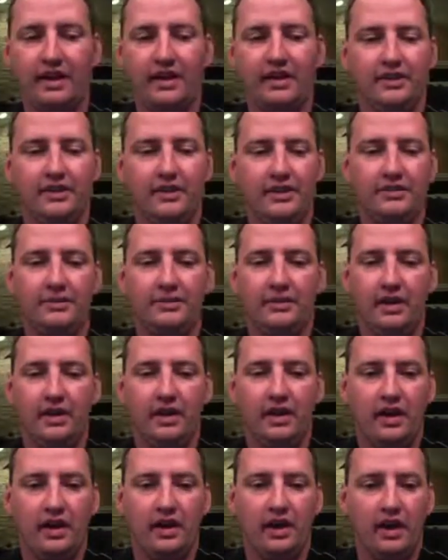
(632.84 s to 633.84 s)
So,
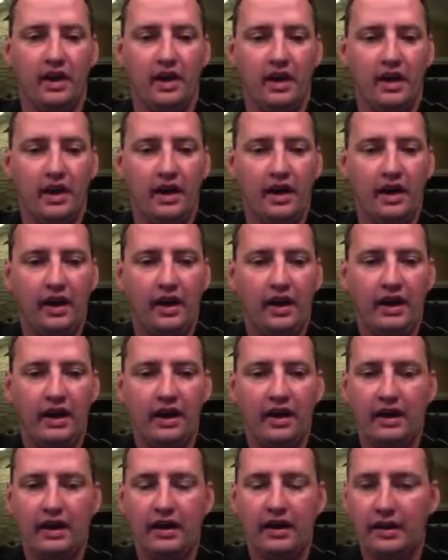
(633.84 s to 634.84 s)

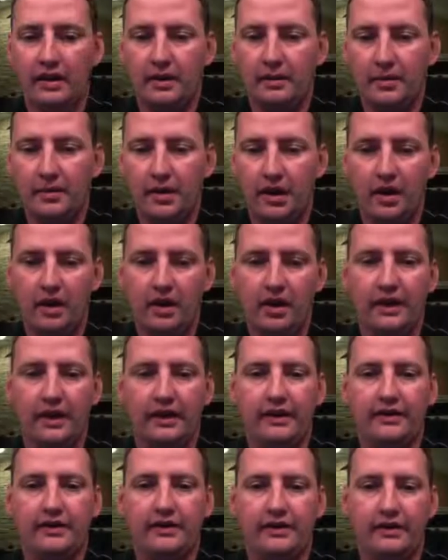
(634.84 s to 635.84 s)
all
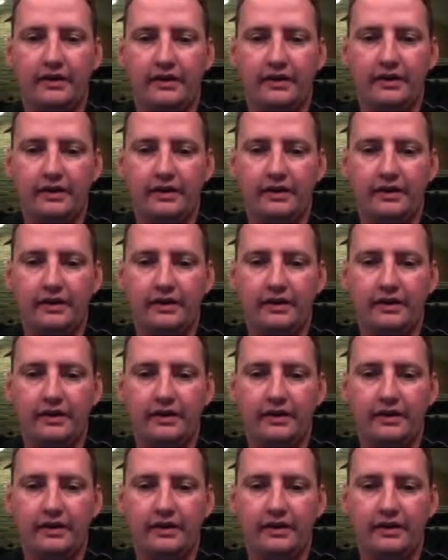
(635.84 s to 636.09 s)
right.